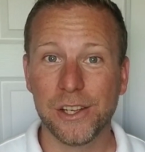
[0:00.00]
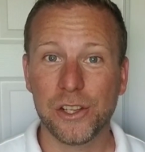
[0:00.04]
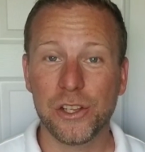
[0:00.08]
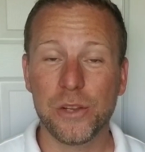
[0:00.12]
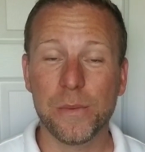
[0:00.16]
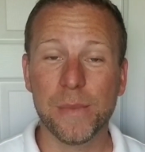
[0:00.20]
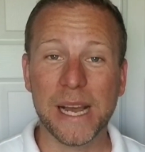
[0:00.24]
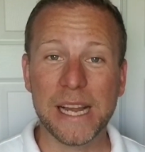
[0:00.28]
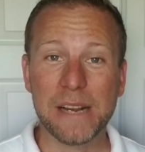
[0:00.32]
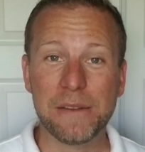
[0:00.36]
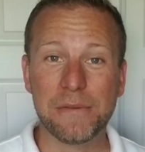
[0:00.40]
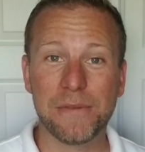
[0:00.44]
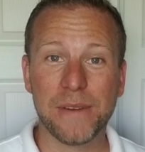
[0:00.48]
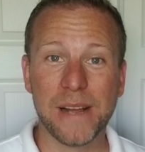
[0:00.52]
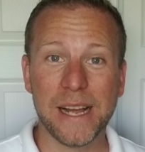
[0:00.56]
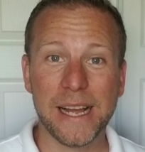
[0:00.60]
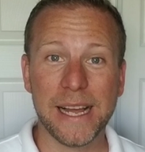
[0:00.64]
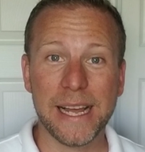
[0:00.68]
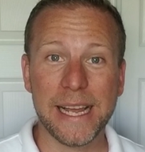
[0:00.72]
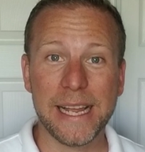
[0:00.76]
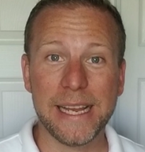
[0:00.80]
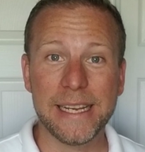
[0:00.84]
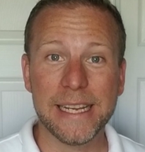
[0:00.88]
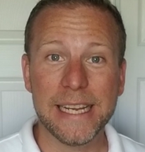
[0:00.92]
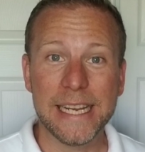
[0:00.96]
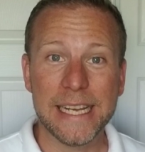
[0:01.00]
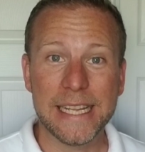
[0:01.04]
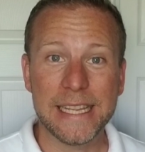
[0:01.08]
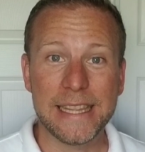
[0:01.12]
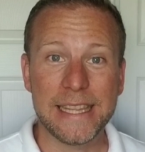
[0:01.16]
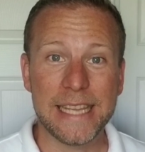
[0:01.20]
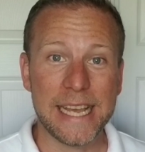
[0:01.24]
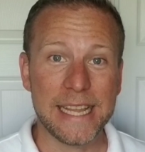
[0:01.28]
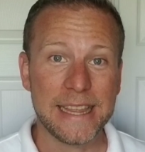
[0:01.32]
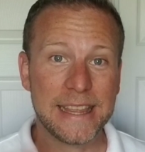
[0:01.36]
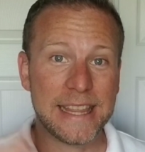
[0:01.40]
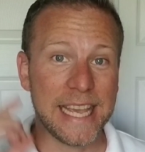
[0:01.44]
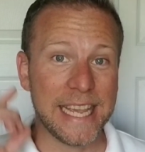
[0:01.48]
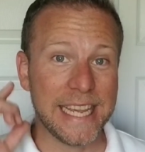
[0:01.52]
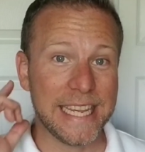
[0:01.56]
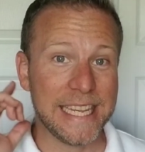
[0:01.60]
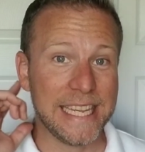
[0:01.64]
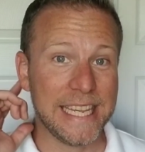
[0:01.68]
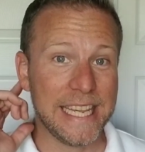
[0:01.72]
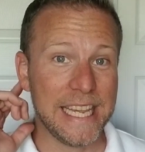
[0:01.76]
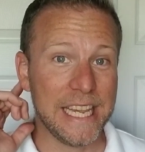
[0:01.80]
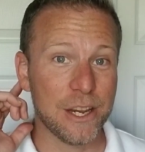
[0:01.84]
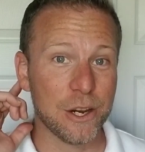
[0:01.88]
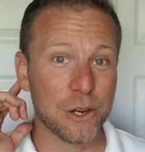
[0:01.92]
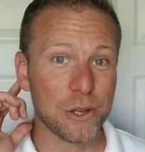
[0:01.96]
You might find that they
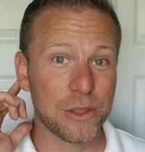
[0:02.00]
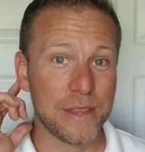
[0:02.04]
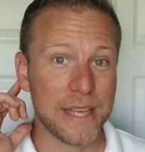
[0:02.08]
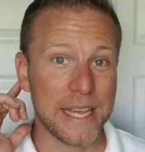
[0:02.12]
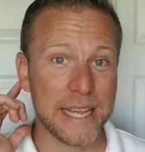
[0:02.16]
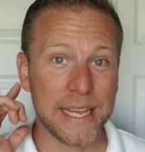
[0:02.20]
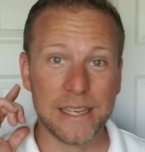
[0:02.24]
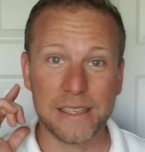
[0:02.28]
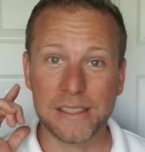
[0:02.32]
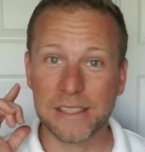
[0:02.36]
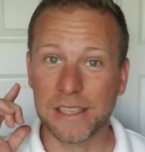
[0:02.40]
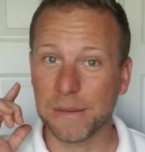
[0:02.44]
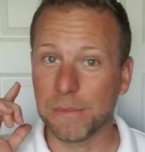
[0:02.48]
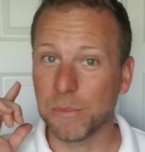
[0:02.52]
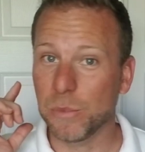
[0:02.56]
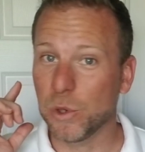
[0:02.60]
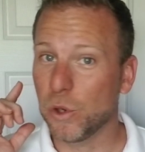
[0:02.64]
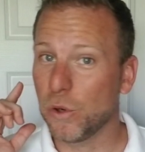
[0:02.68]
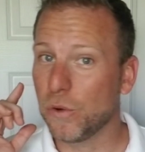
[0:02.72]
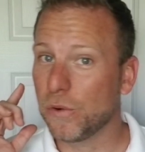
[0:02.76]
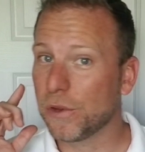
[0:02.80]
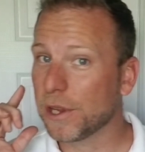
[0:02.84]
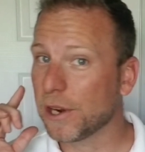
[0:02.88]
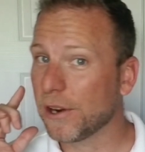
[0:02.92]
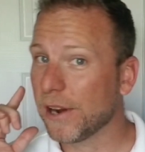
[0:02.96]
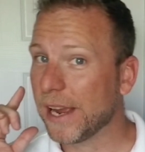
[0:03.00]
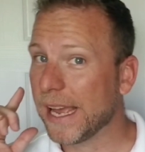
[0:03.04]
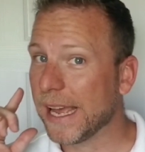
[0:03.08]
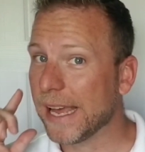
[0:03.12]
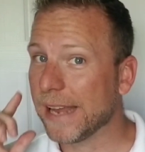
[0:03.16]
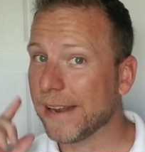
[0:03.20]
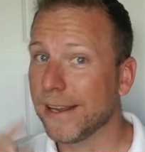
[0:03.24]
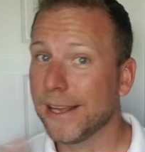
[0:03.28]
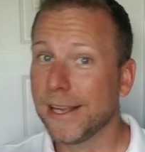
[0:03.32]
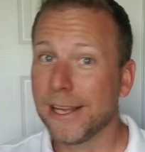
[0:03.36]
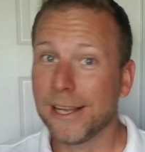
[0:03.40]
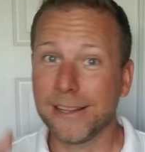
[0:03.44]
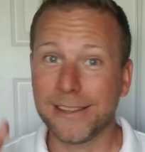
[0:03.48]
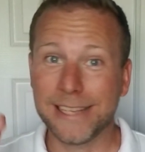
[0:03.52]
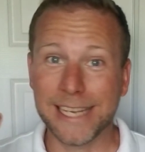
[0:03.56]
hear things and move their head.